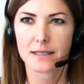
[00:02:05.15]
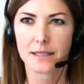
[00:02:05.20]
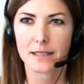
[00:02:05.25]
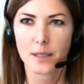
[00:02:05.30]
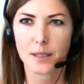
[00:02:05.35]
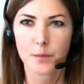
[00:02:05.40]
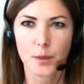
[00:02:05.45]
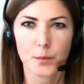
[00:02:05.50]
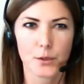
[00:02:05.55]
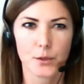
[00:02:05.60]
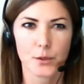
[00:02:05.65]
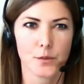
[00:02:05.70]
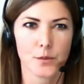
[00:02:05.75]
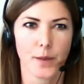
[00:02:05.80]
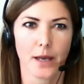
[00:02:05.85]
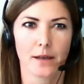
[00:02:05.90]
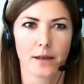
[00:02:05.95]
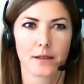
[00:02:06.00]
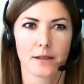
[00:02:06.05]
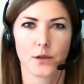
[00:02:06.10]
deeper
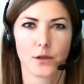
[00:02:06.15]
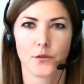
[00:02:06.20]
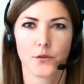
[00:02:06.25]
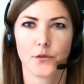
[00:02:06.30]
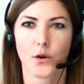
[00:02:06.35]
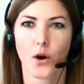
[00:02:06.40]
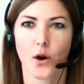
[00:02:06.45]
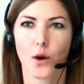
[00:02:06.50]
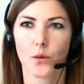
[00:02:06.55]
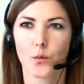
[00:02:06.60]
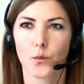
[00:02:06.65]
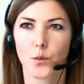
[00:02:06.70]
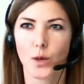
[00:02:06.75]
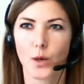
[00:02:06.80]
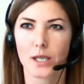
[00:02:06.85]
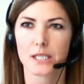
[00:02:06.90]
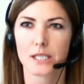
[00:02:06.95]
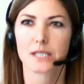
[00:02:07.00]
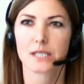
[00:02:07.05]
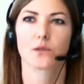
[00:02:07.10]
perspective of
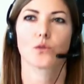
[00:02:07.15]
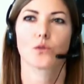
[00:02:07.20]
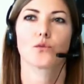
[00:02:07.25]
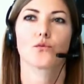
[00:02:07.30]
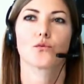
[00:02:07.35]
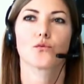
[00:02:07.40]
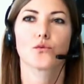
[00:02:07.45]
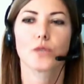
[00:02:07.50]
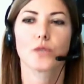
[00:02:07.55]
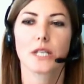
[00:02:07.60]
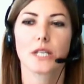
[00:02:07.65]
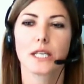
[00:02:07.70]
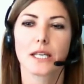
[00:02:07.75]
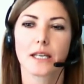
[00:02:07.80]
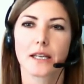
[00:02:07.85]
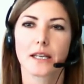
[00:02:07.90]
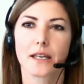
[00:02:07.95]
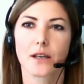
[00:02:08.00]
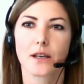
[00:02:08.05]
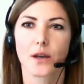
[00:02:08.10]
what's
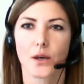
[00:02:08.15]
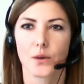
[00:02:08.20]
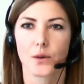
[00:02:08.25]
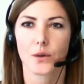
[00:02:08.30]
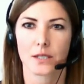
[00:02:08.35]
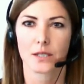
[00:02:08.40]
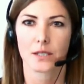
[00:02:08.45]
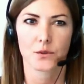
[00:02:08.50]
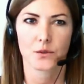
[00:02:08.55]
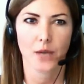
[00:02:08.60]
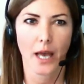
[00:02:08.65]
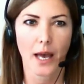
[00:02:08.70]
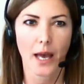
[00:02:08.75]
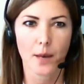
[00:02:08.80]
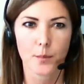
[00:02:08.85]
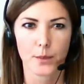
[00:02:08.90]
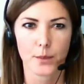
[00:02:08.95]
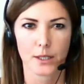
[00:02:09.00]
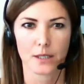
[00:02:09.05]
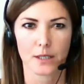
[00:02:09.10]
really going to
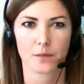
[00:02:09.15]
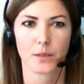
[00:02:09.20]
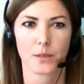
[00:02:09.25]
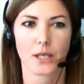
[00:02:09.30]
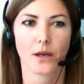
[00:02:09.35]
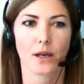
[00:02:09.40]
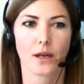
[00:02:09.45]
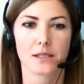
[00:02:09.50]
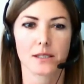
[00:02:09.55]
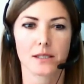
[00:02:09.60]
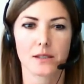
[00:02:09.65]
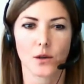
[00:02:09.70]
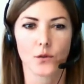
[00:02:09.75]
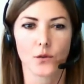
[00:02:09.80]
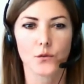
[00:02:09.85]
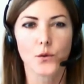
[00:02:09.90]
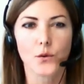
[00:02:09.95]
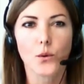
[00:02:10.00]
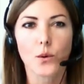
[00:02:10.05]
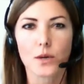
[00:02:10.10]
happen, because
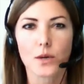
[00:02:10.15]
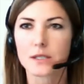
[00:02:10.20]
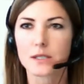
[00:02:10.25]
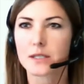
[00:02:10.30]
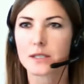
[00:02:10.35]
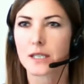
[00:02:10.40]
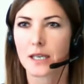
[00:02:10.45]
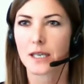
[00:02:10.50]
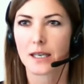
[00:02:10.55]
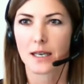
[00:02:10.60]
of course,